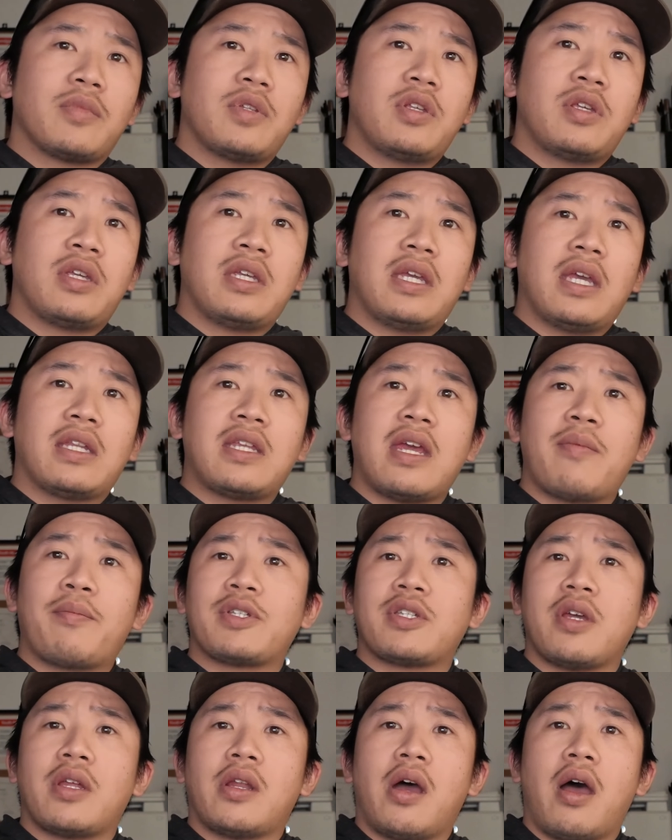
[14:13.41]
you can get
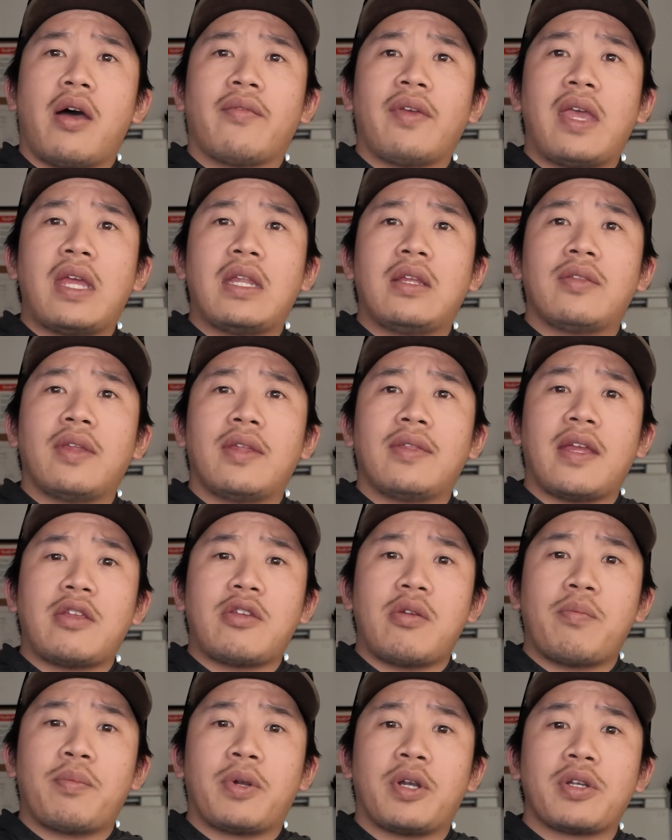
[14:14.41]
10% off anything
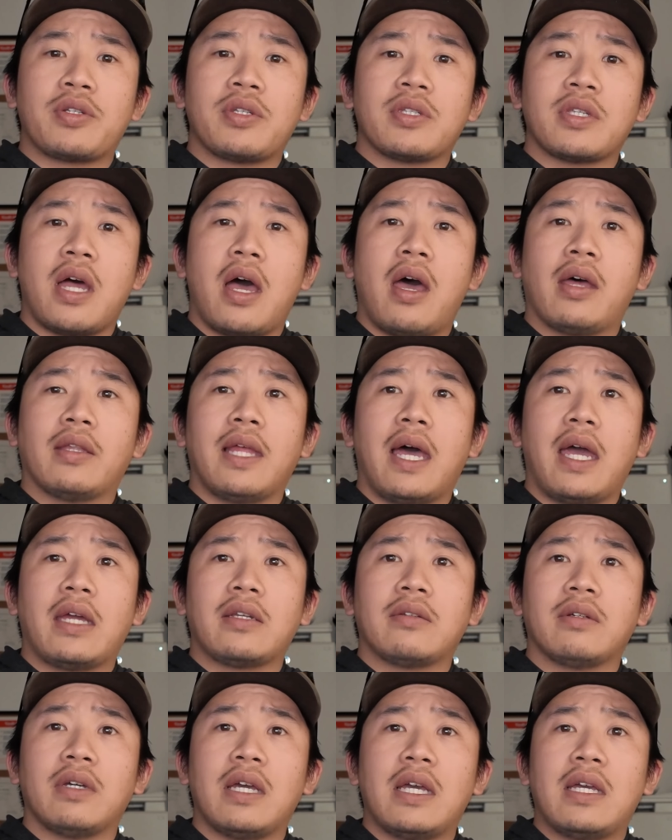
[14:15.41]
that you purchase
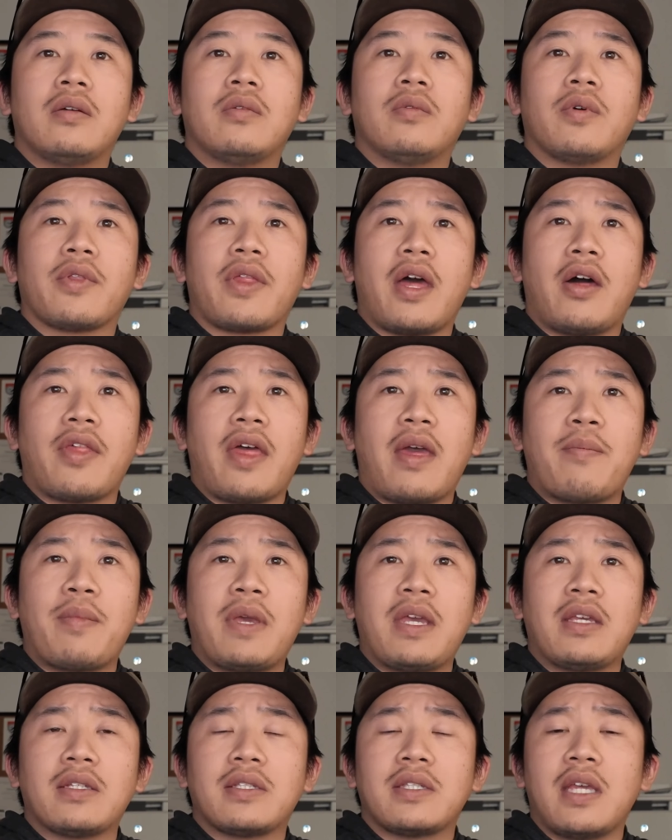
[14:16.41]
online. With all that
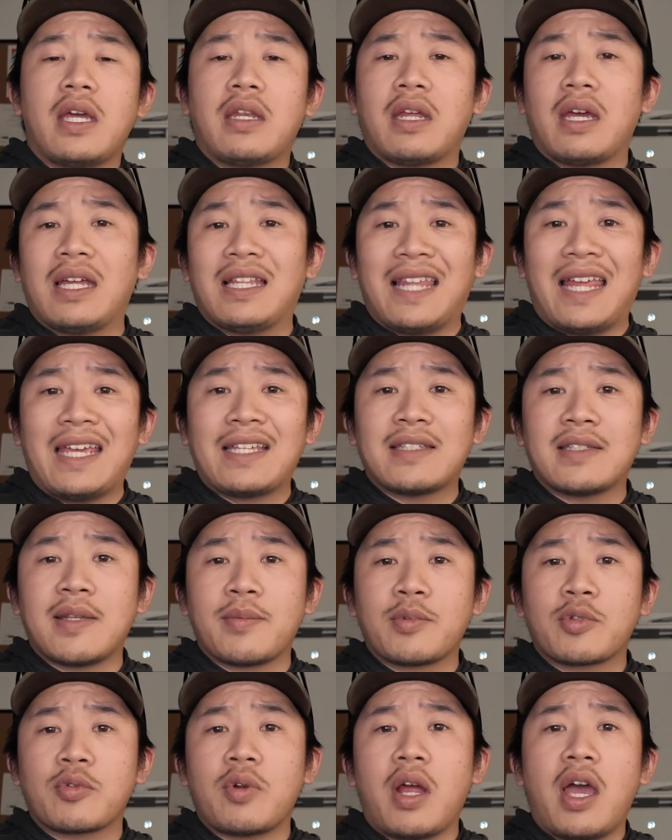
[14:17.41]
being said, like,
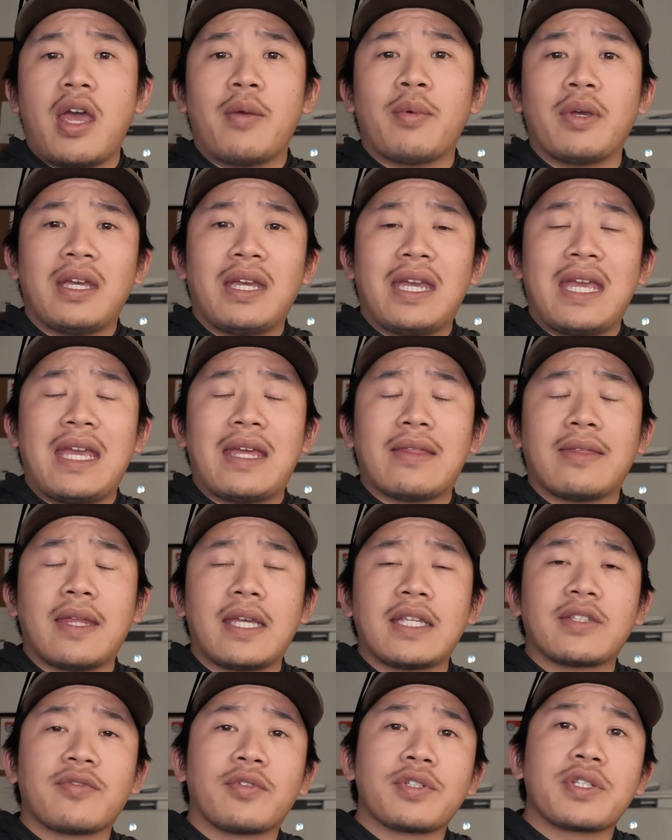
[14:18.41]
subscribe, and
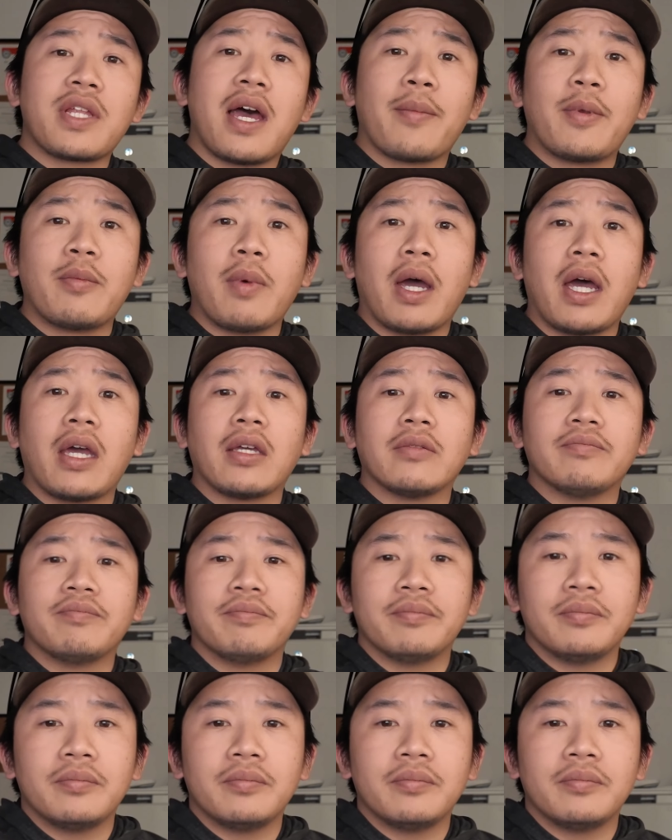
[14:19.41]
thanks for stopping by.